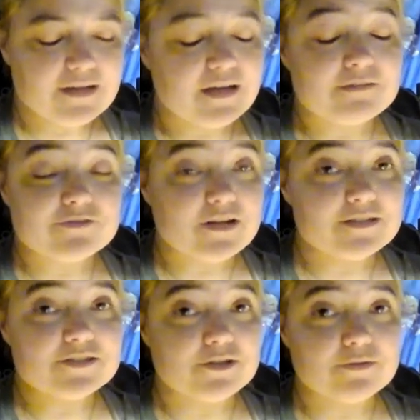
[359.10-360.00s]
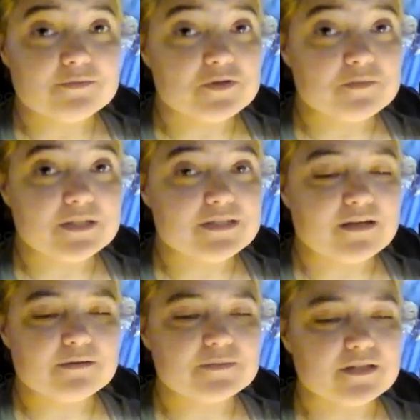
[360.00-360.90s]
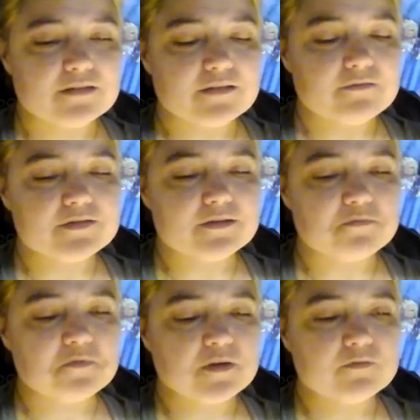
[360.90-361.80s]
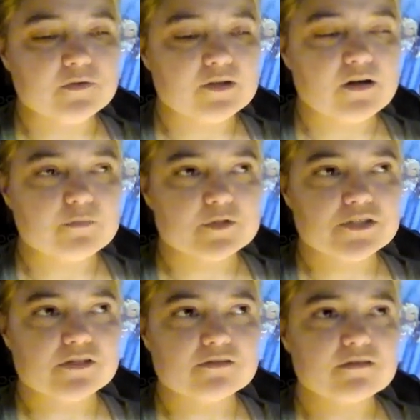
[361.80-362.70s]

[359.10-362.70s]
I've tried to show them so many times, and they never seem to be able to accomplish it.